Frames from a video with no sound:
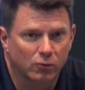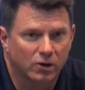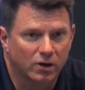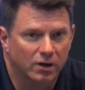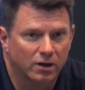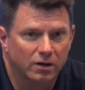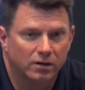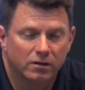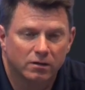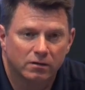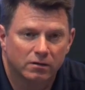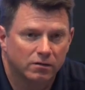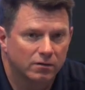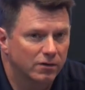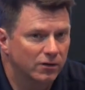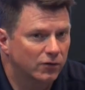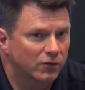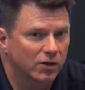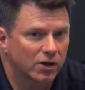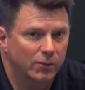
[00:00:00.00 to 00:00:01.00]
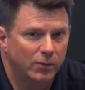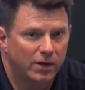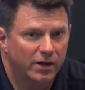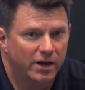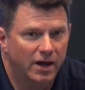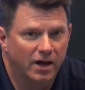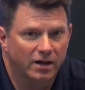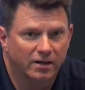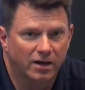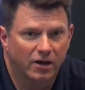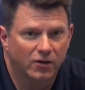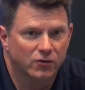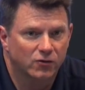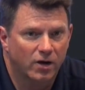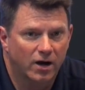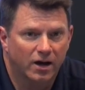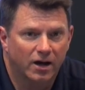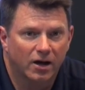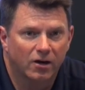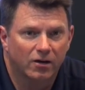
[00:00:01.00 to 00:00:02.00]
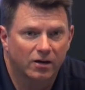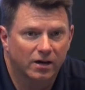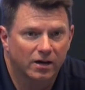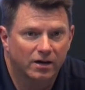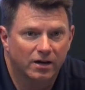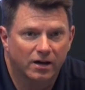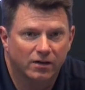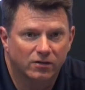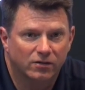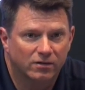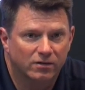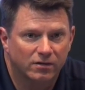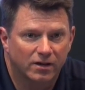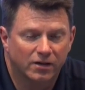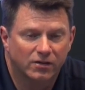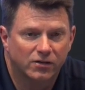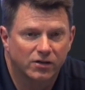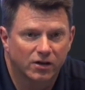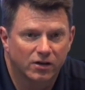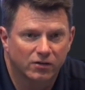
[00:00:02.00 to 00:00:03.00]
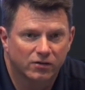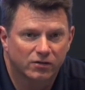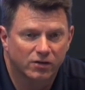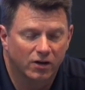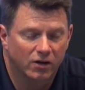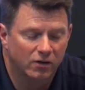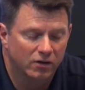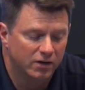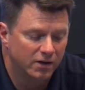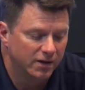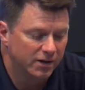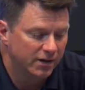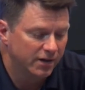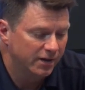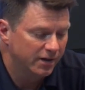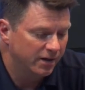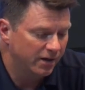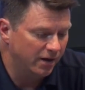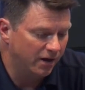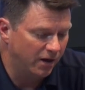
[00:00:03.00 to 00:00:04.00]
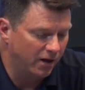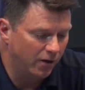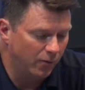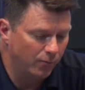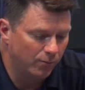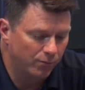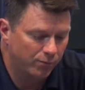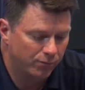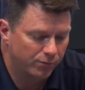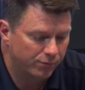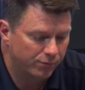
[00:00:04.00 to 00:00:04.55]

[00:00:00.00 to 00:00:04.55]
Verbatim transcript: we're gonna it's gonna be a knockdown drag-out again next next year. So, um,